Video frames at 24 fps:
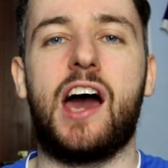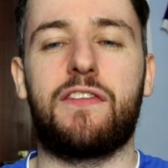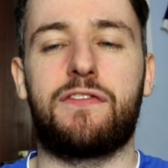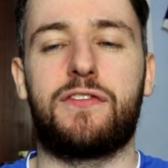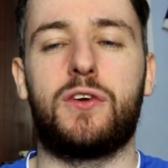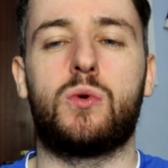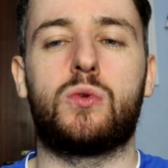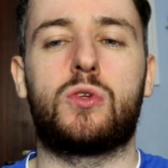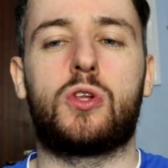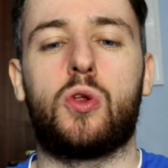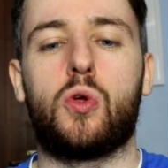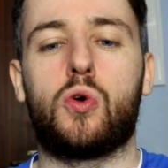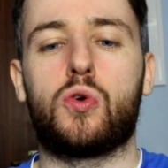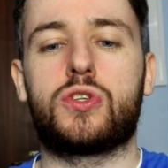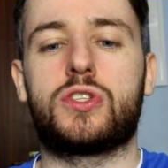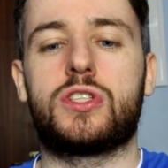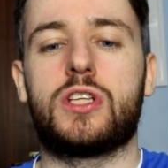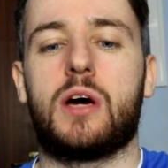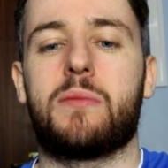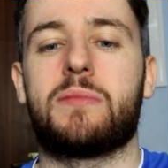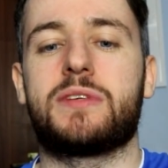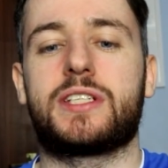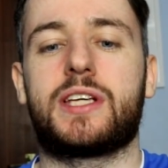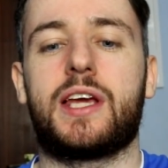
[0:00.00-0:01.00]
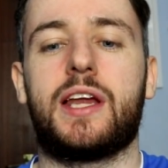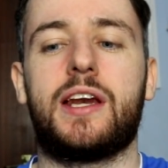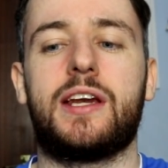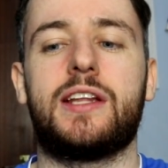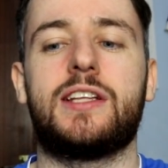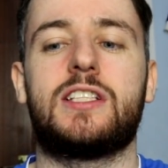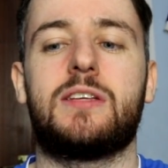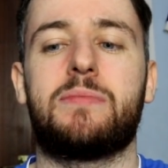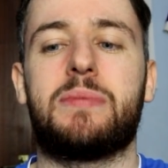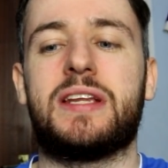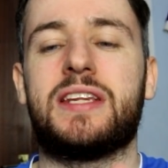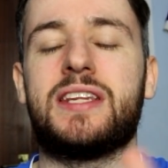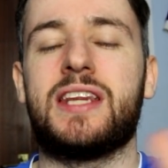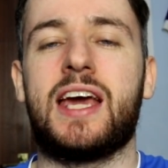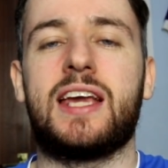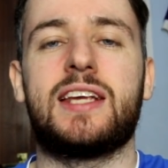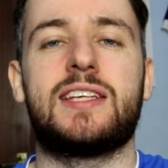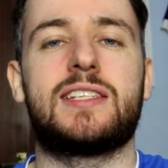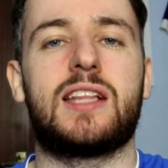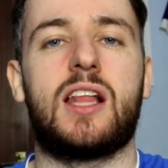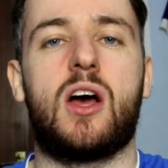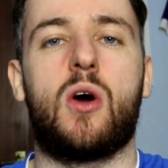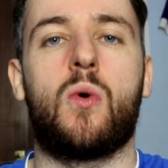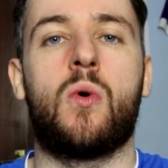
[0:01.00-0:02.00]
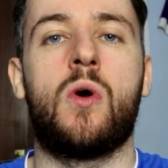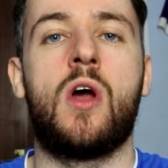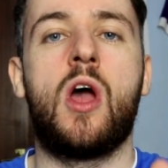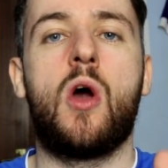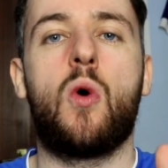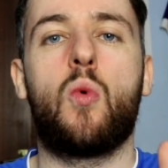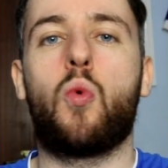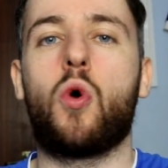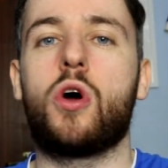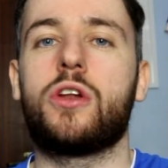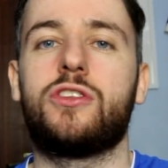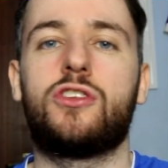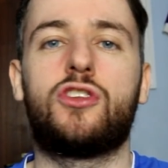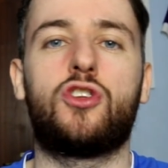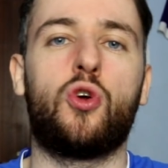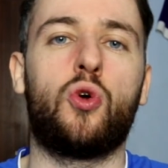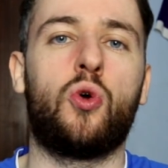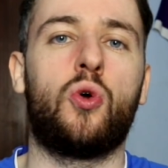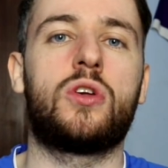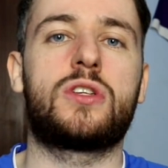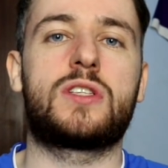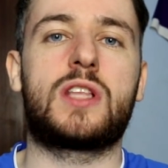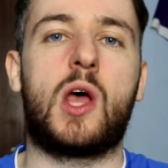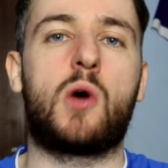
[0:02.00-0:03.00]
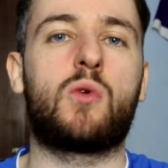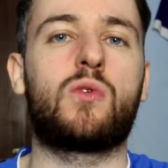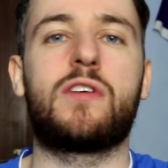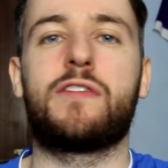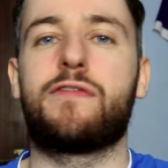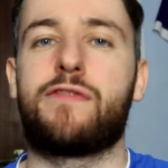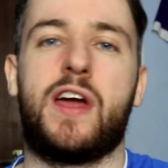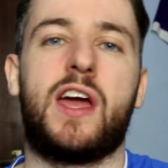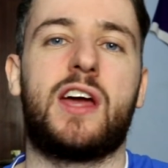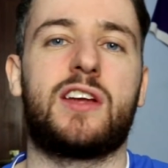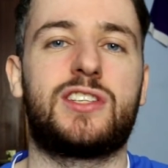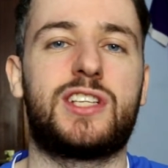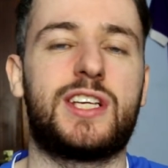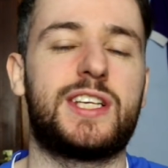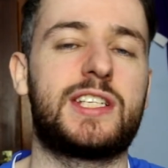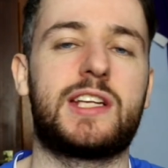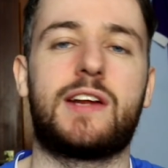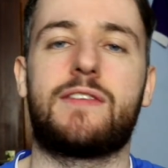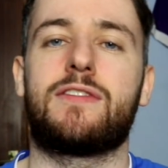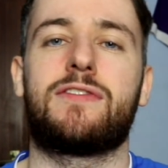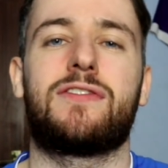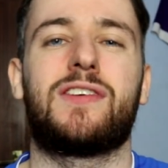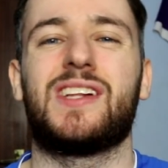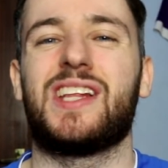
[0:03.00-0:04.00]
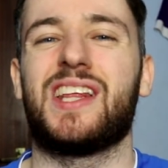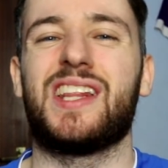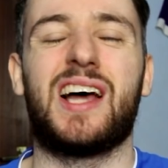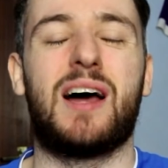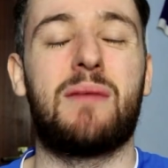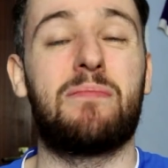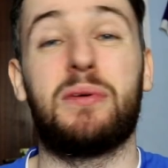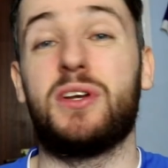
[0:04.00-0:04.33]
Starfield close to them, It's going to need to be nice little one-twos, little reverses and everything like that.